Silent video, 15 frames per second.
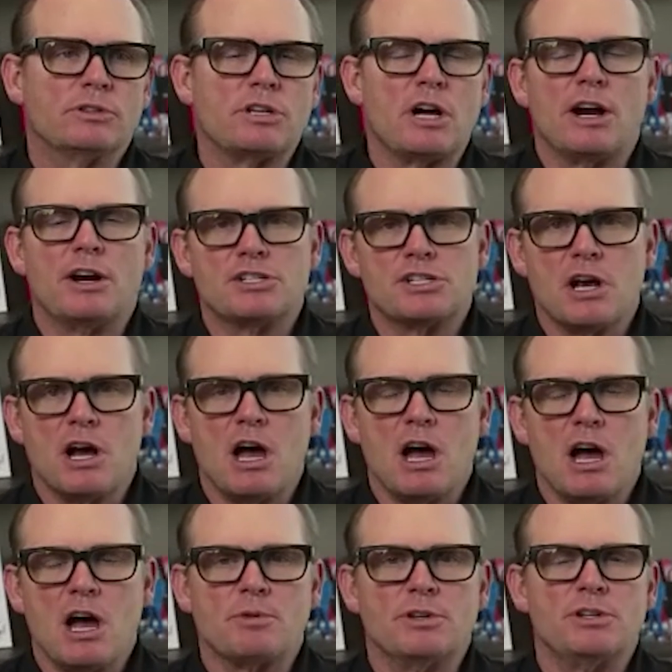you know tire
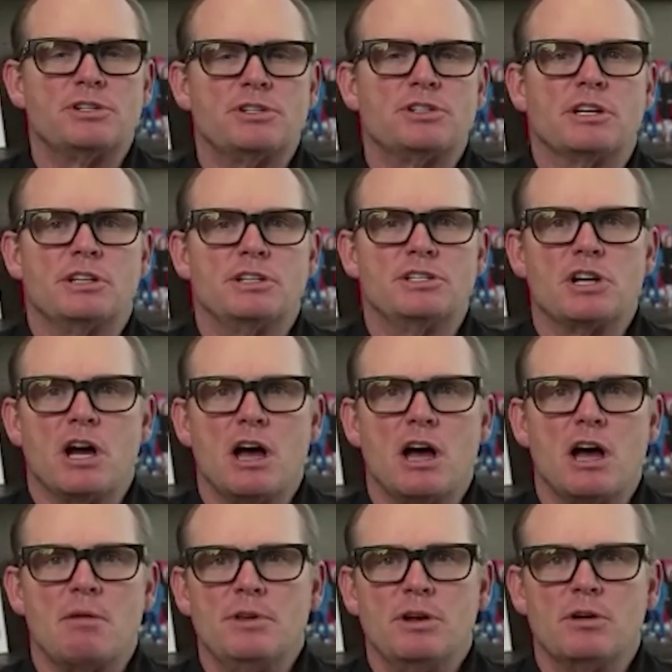shop or you should get a
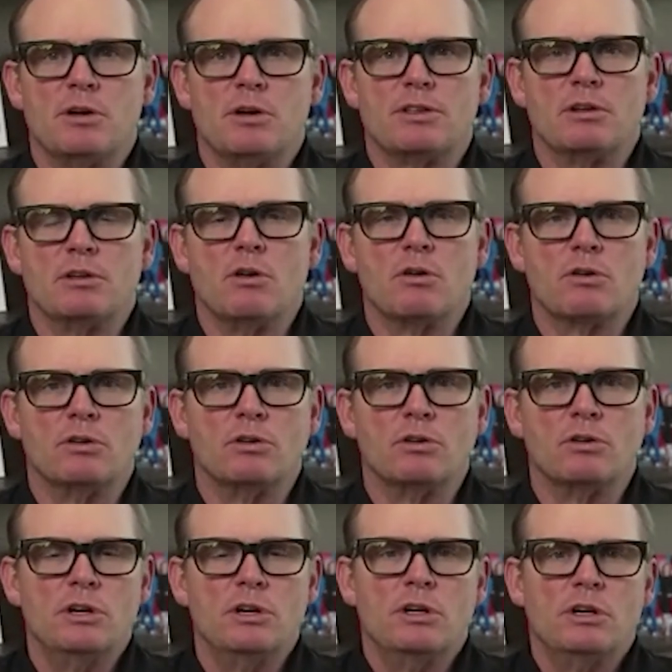job you know at the
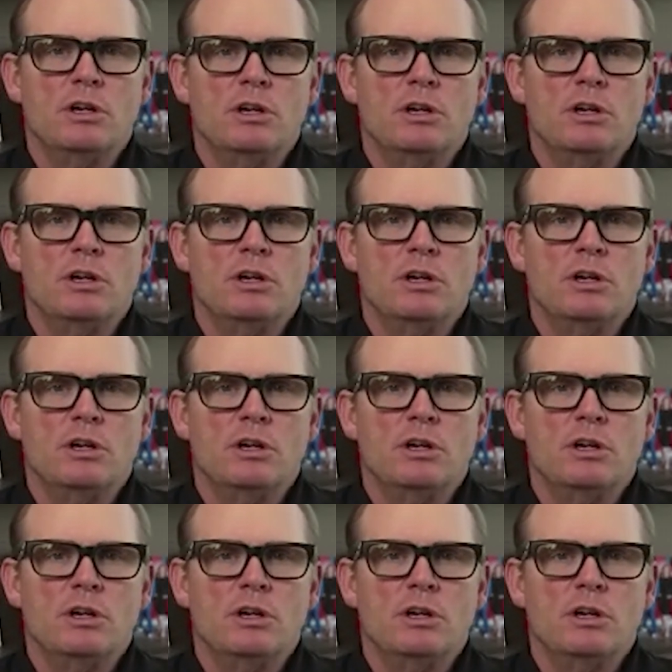local